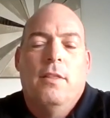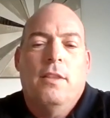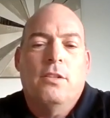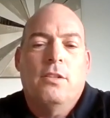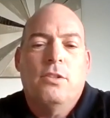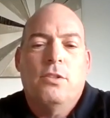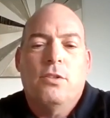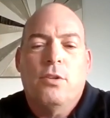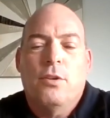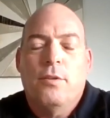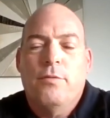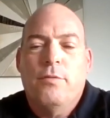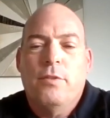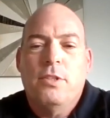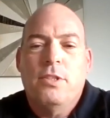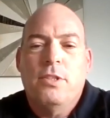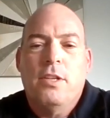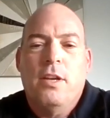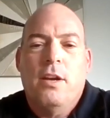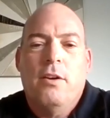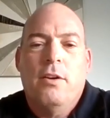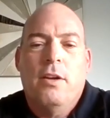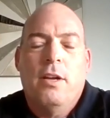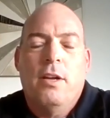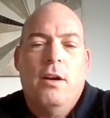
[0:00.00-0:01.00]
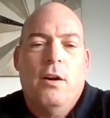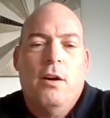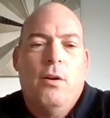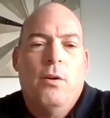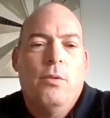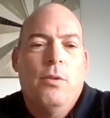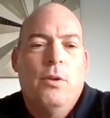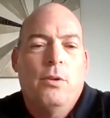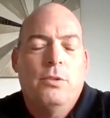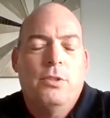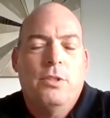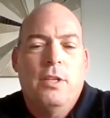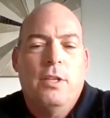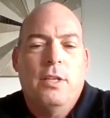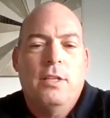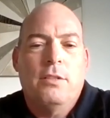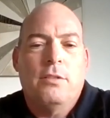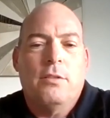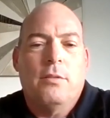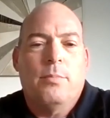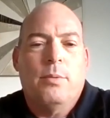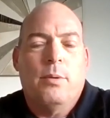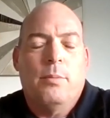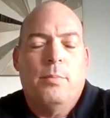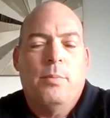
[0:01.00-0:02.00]
the surface area, all those
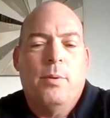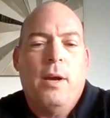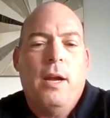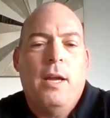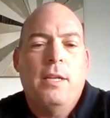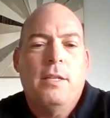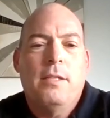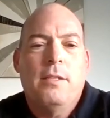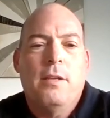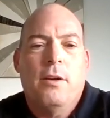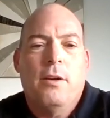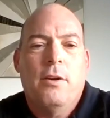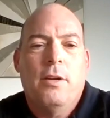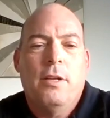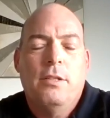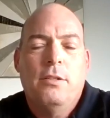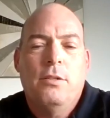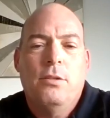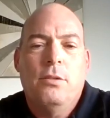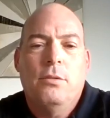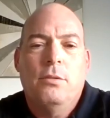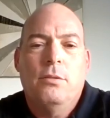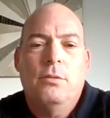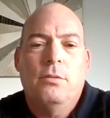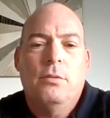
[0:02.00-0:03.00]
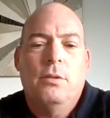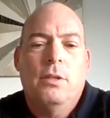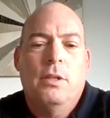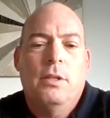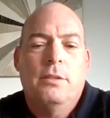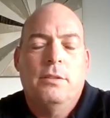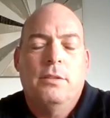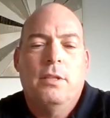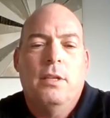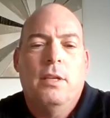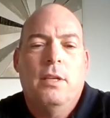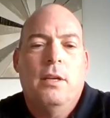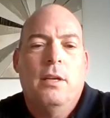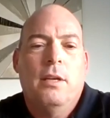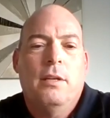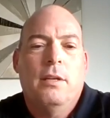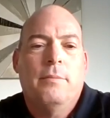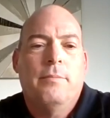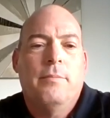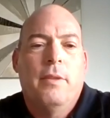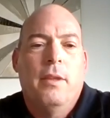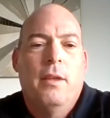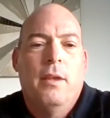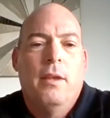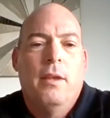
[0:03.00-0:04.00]
things are proprietary to Asea